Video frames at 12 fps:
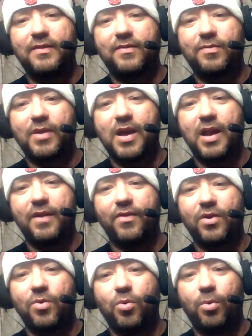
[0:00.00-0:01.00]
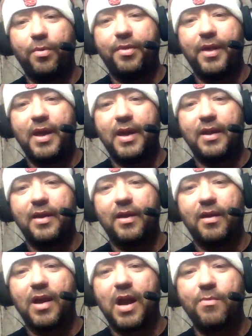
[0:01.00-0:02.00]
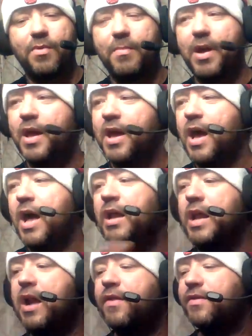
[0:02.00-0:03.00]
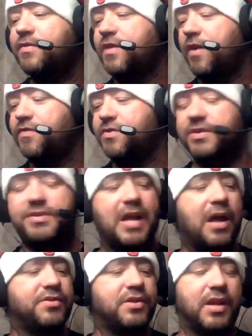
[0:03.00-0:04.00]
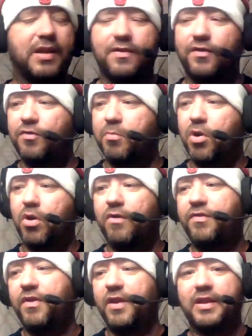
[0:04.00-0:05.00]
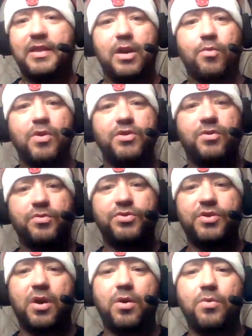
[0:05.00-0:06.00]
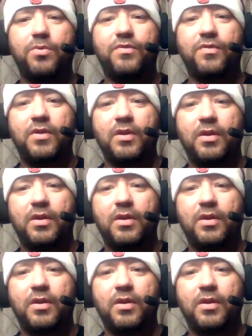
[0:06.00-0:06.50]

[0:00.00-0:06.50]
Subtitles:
is kind of a cool thing here. A lot of this stuff is nostalgia, like the Smurfs and, like, the original shows.